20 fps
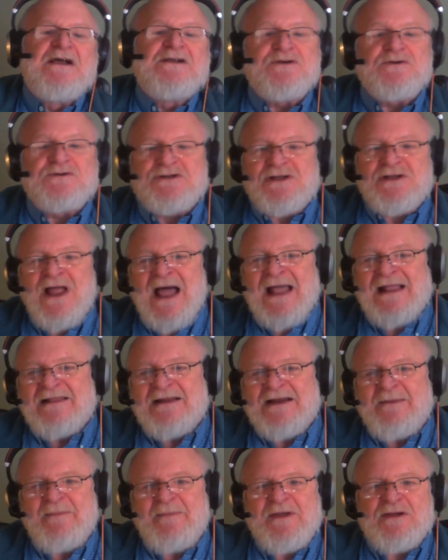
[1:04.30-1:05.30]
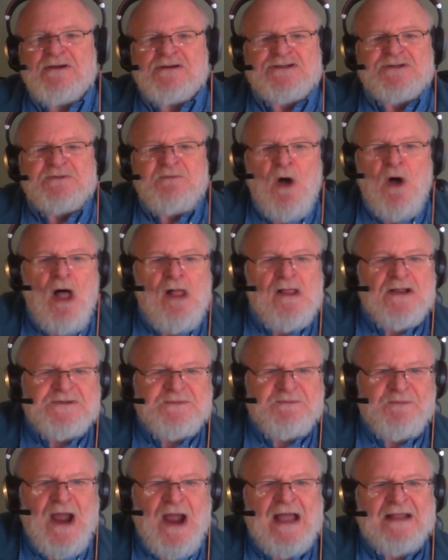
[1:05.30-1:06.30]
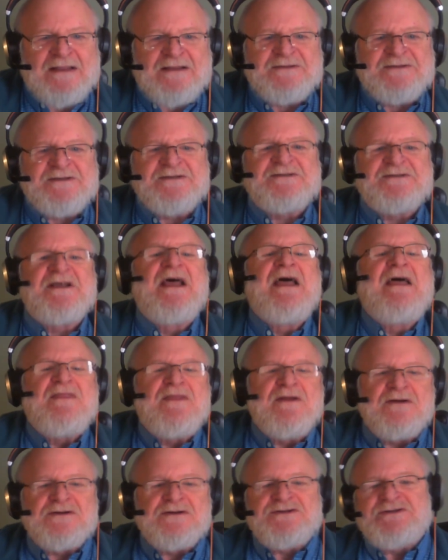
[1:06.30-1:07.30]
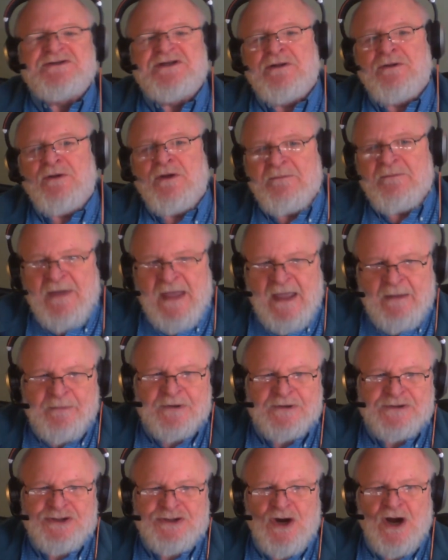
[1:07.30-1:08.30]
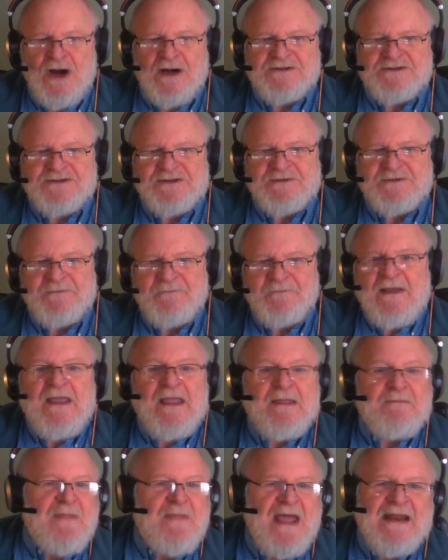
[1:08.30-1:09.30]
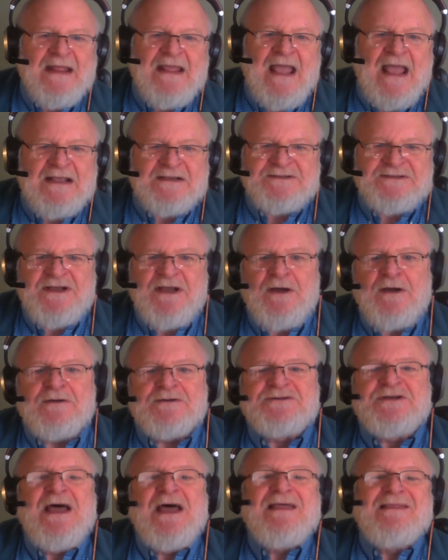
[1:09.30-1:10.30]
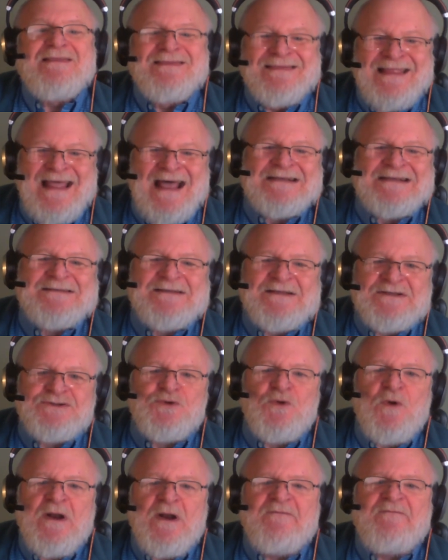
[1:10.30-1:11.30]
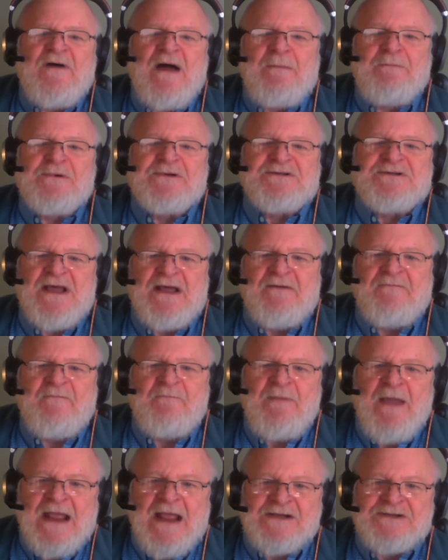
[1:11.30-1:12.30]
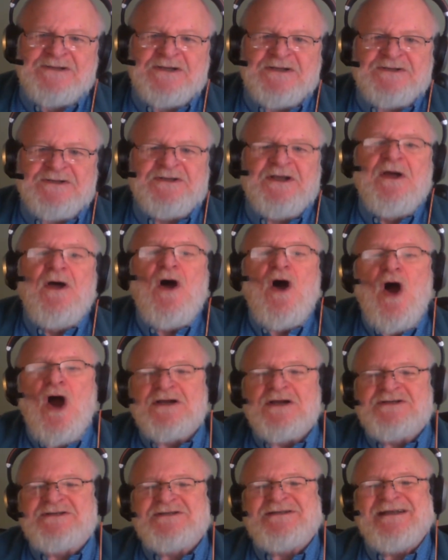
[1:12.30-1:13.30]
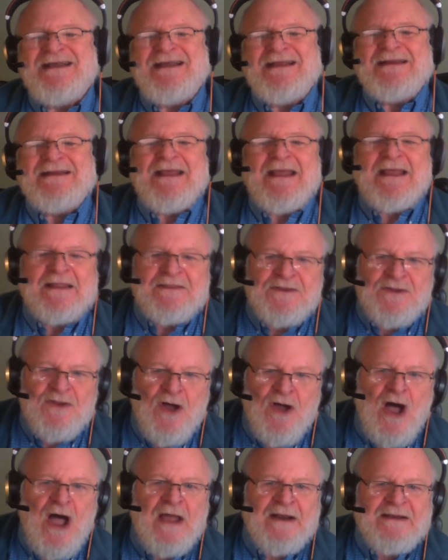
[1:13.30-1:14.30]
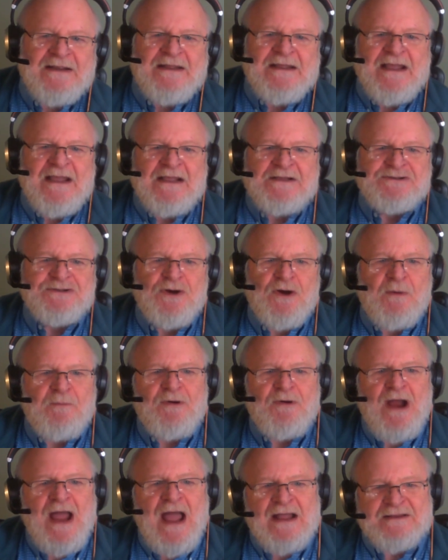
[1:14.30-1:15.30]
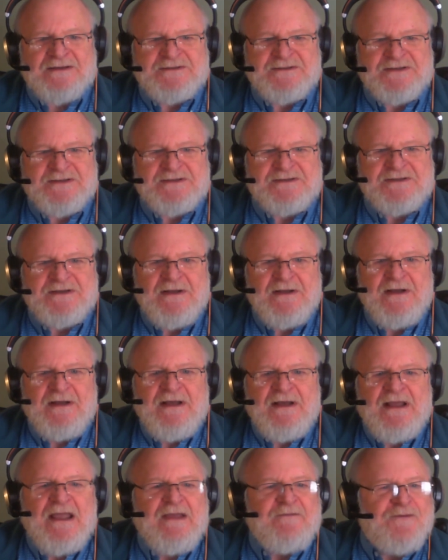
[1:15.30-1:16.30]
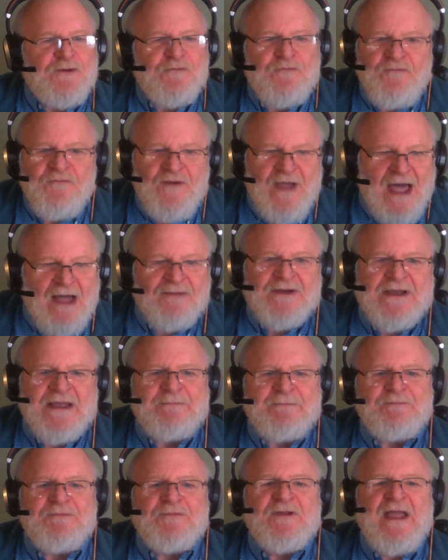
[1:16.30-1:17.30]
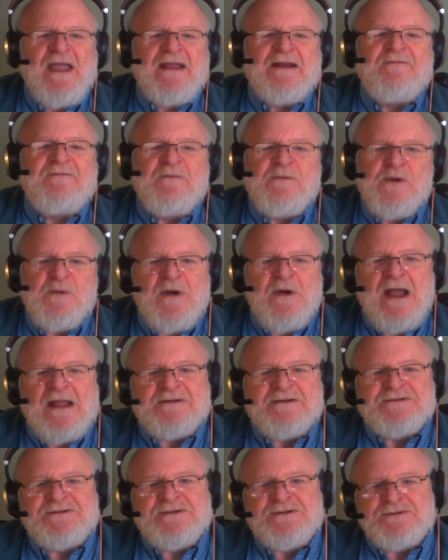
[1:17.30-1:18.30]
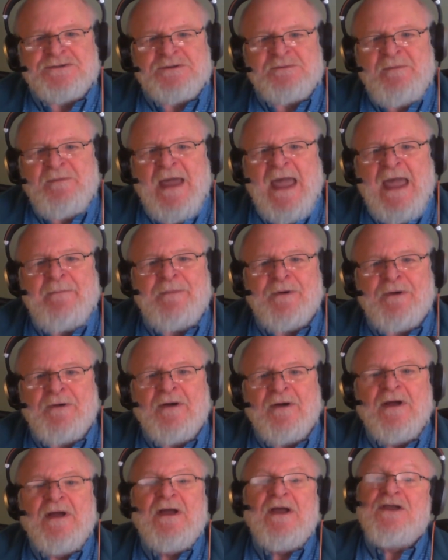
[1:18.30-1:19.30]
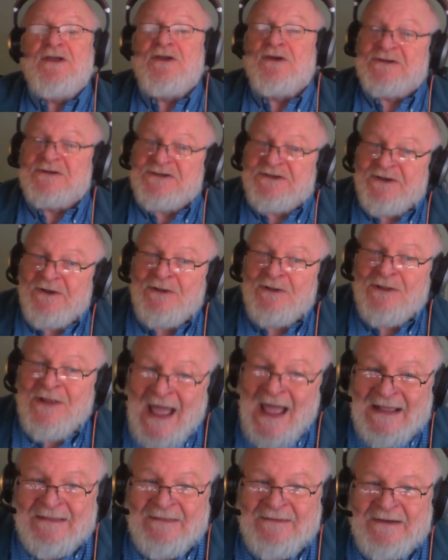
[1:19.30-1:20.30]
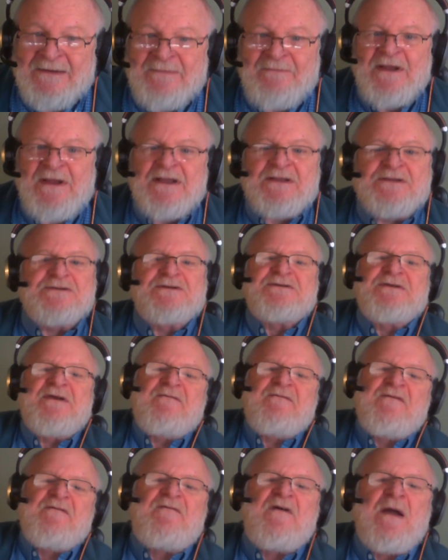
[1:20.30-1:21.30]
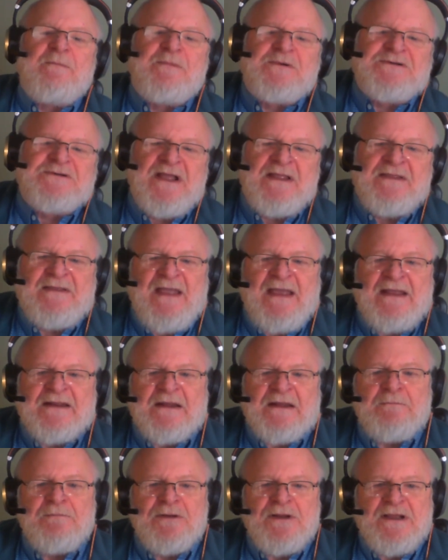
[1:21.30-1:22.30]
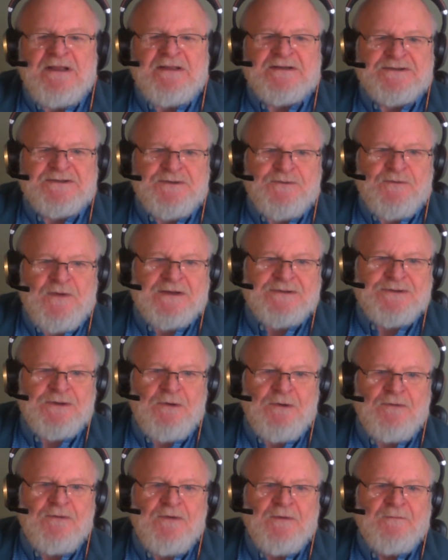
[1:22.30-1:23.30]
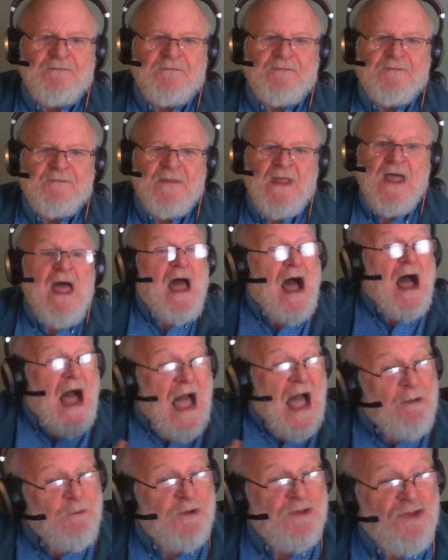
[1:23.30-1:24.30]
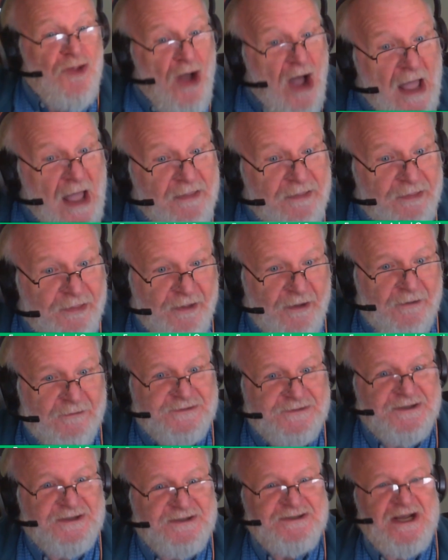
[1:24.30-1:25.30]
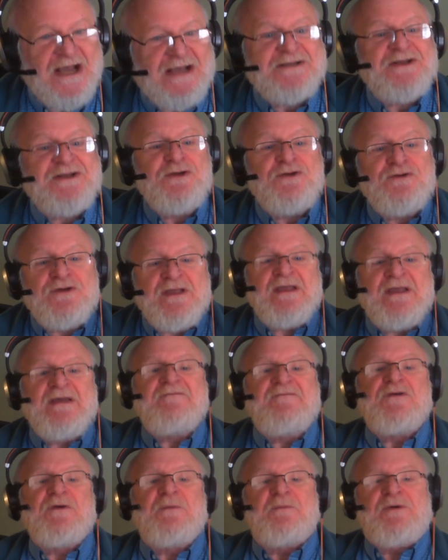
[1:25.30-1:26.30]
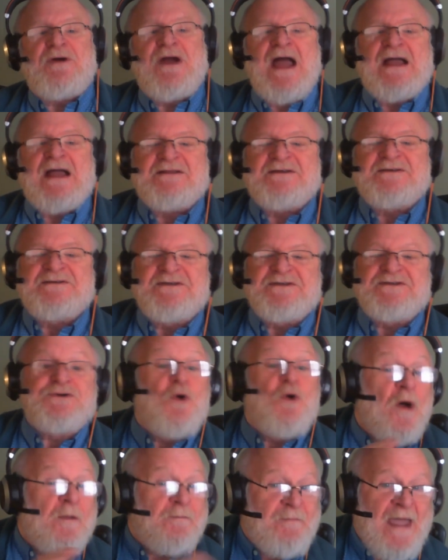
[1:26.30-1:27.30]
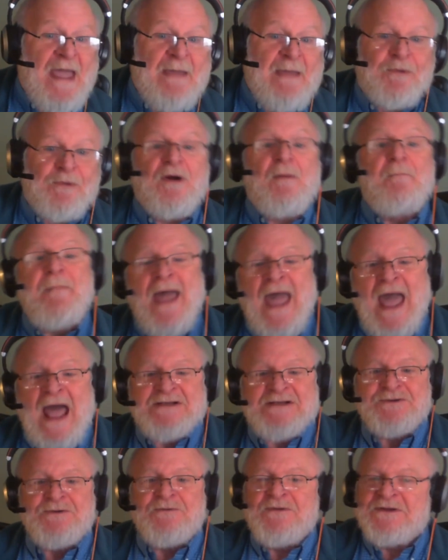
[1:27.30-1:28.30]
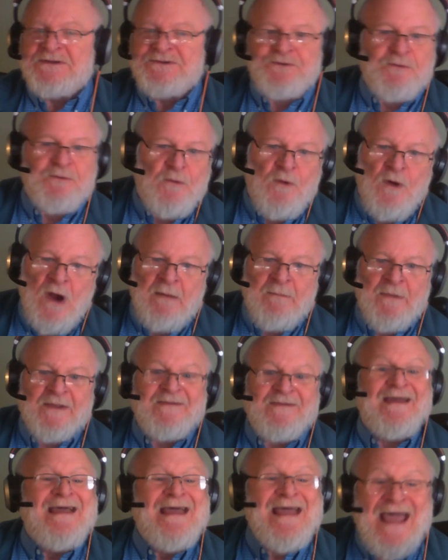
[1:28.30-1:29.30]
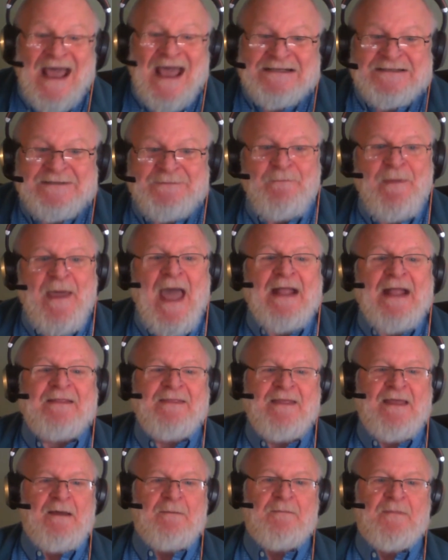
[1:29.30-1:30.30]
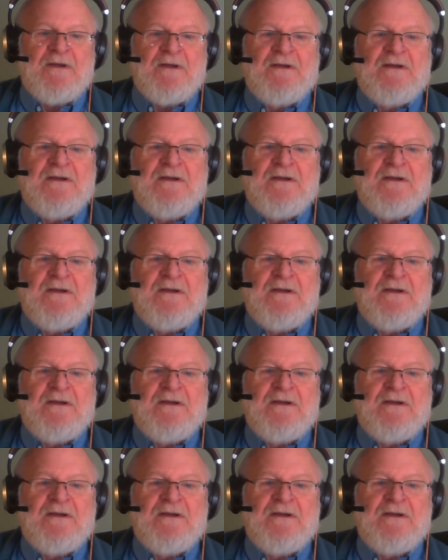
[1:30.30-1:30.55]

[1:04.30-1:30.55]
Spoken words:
so it's likely to be your smallest practices that are still on paper charts. In many ACOs, less than 25% of patients are seen in non-EHR practices. If you fail to get data from your practices on paper, you're still likely to meet your 75% data completeness threshold. I would not, though, suggest that you give your practices on paper a pass on this requirement. Expect them,